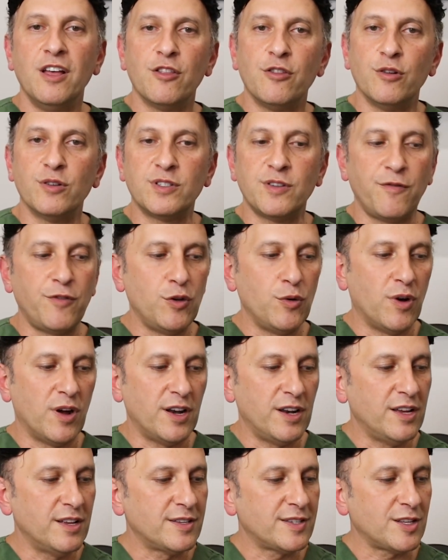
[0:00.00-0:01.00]
Those of you
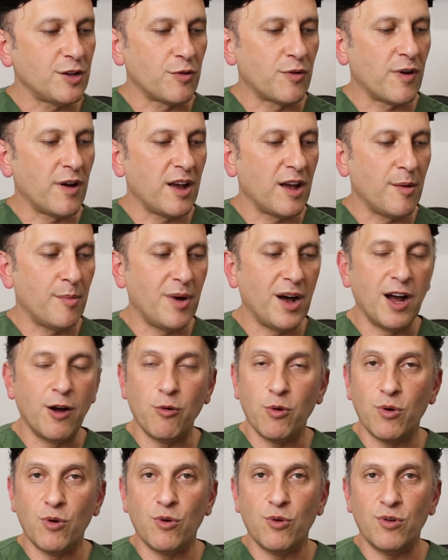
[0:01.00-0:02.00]
on Instagram, I
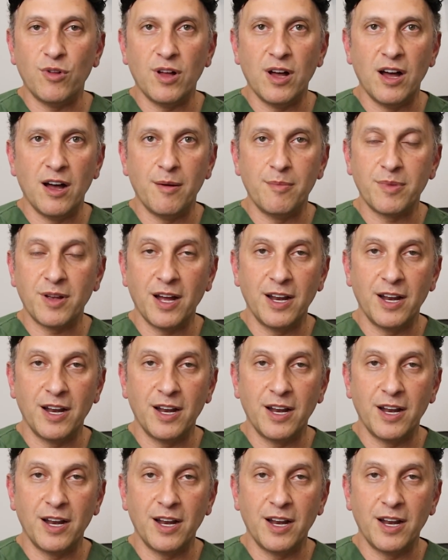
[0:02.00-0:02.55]
will um,